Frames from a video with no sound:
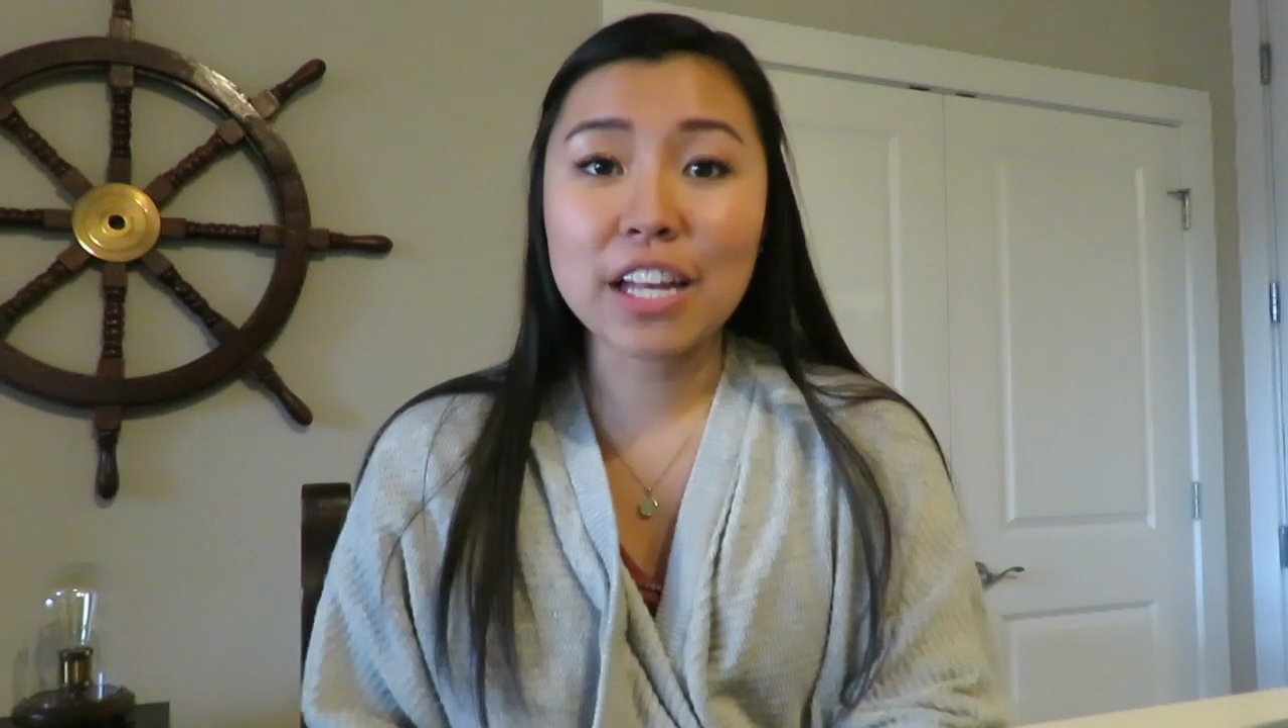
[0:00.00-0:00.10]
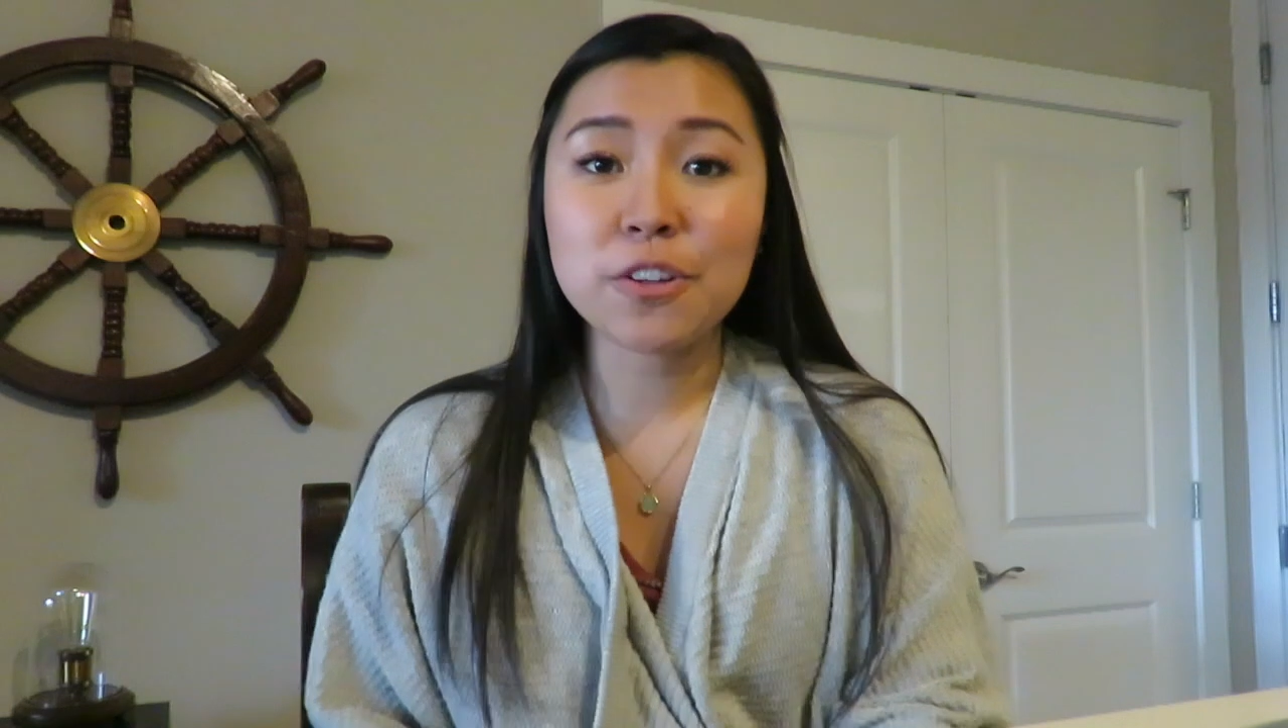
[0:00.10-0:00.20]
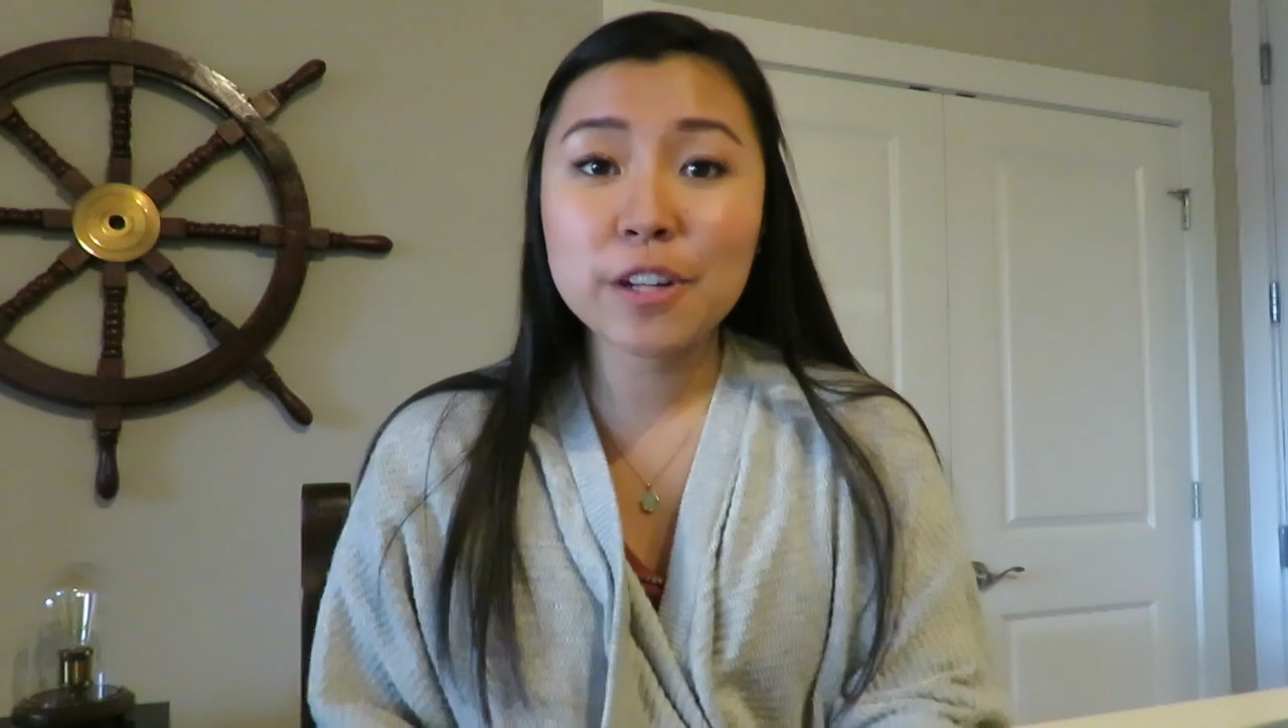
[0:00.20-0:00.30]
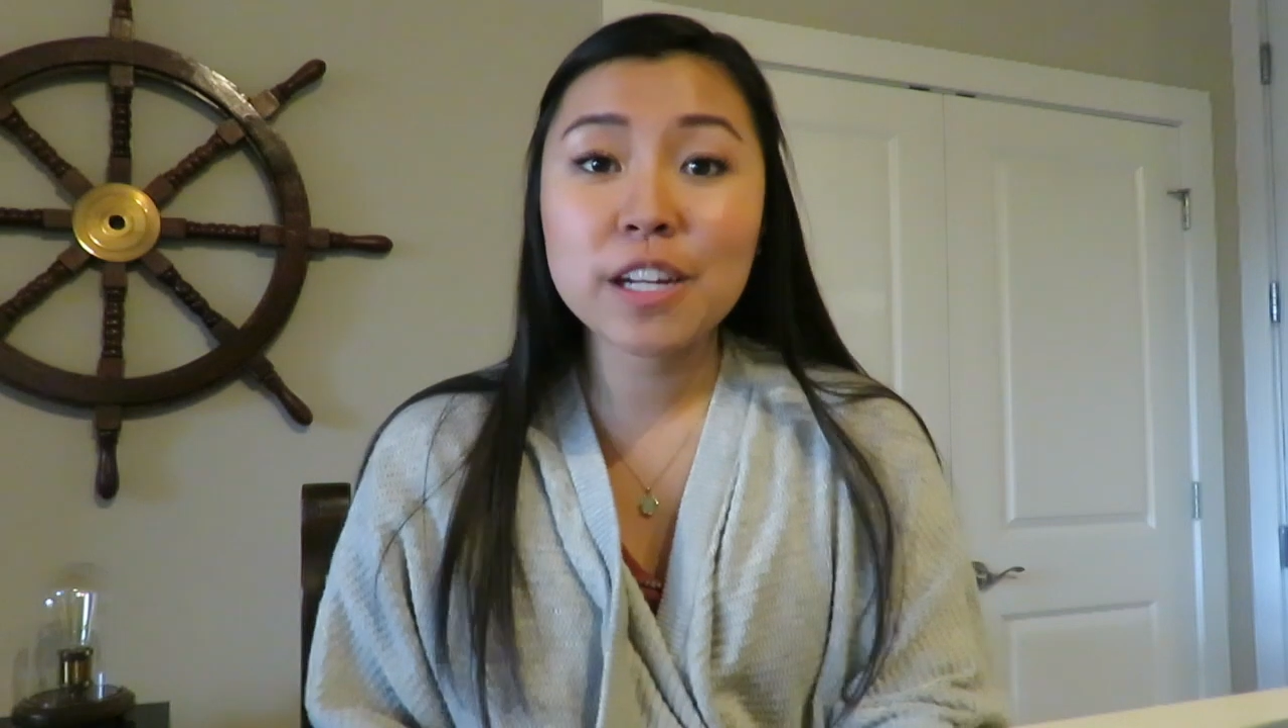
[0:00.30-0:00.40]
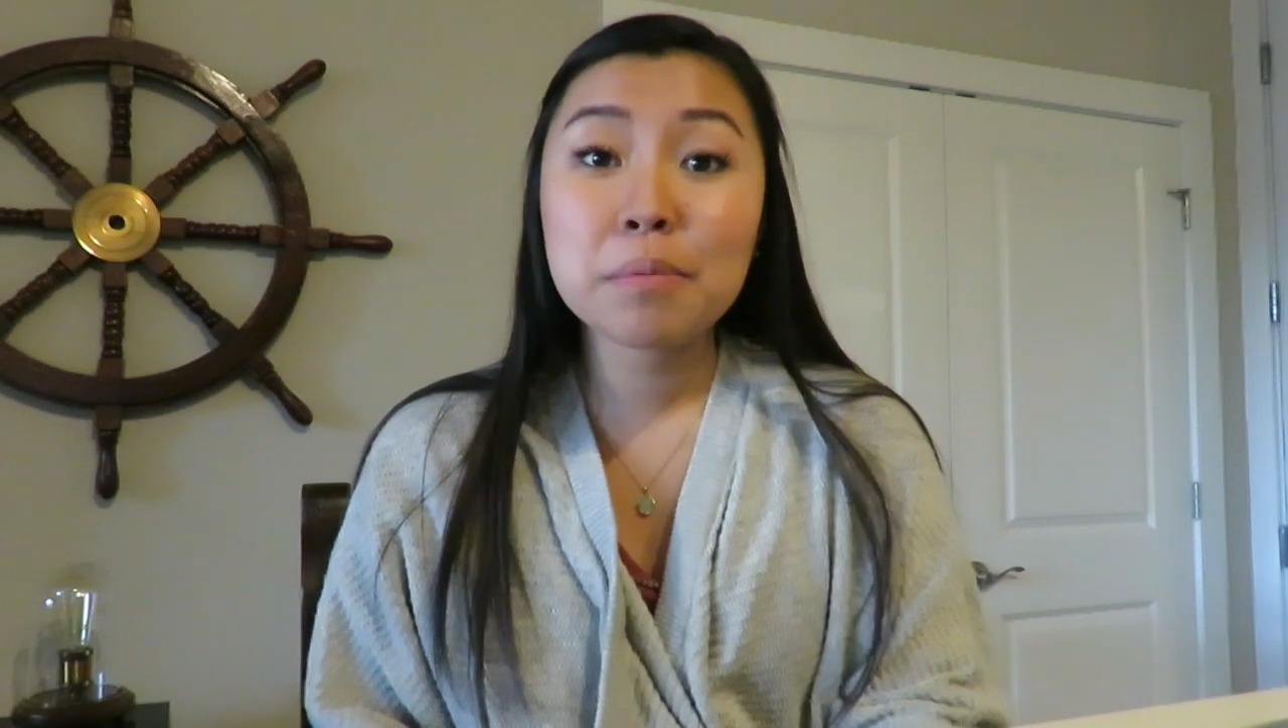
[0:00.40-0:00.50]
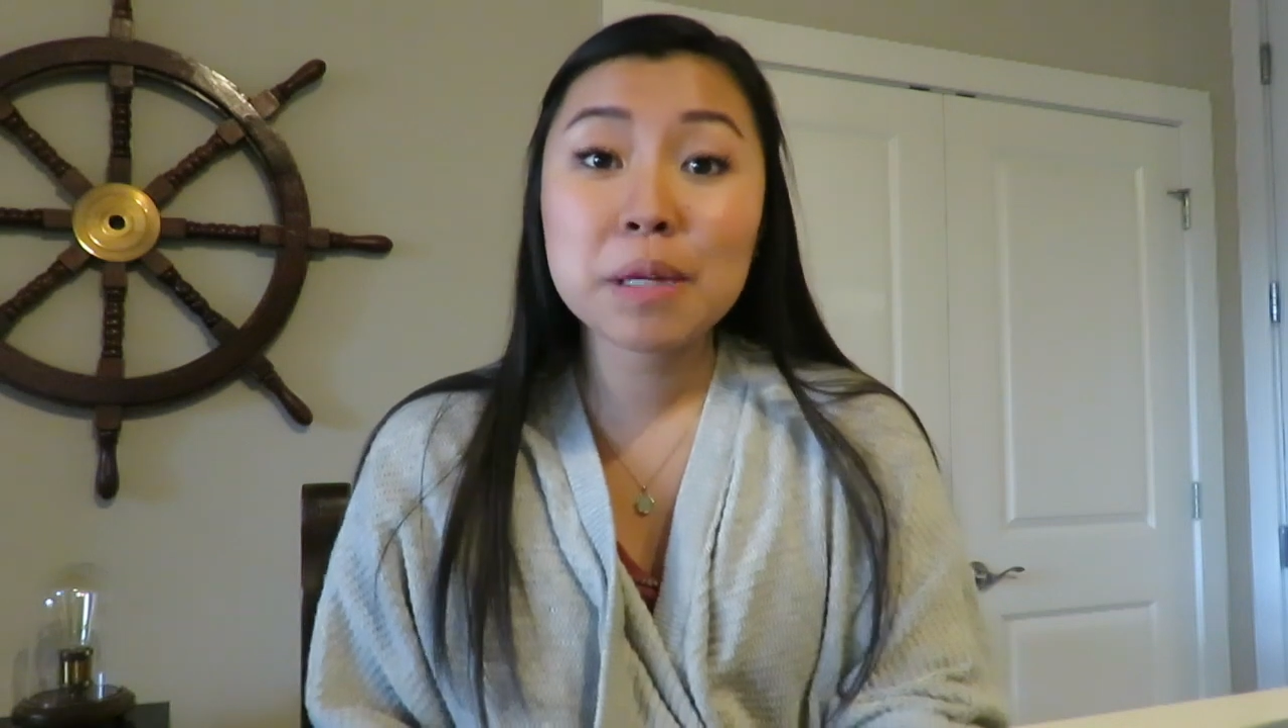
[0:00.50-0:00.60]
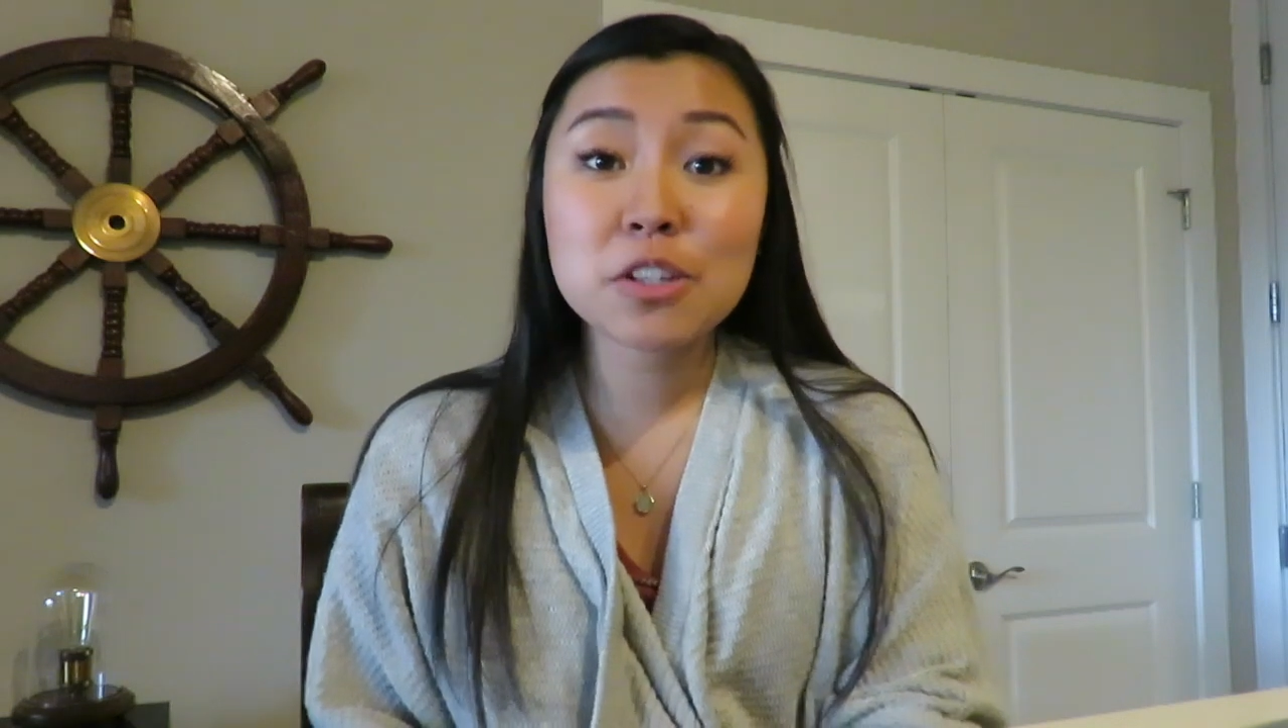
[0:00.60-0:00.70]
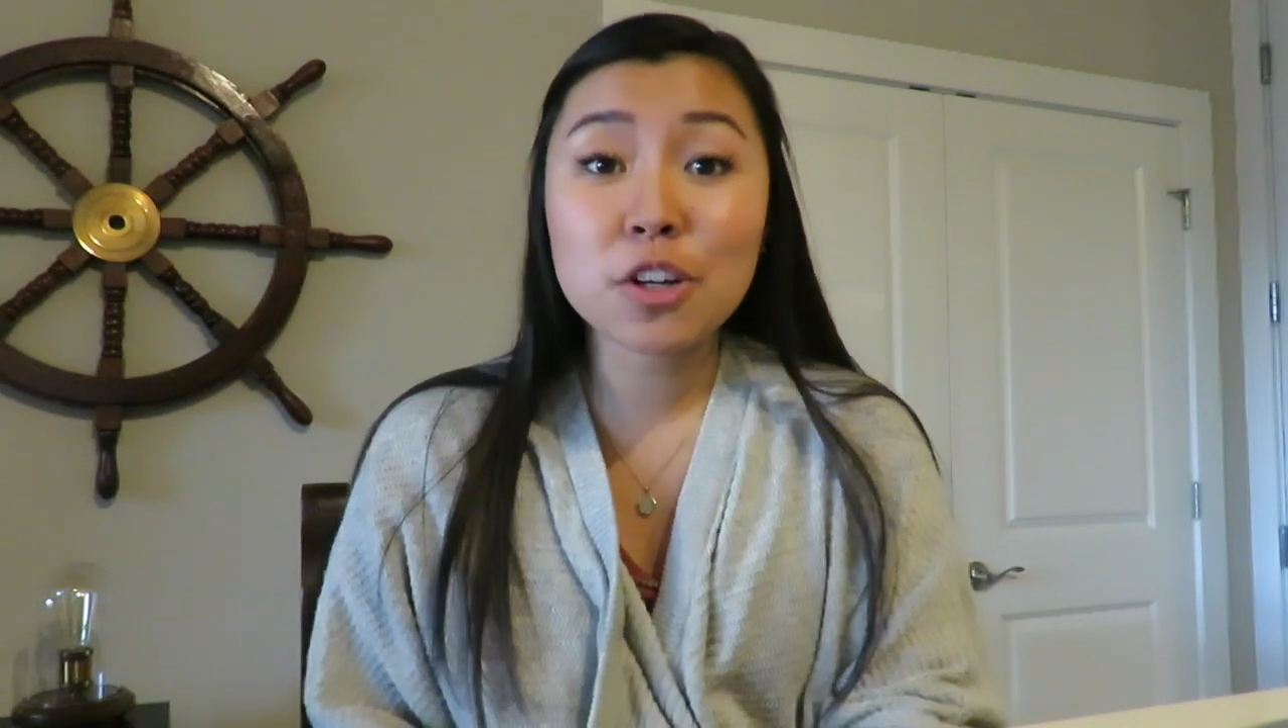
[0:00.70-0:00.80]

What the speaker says: and you need to be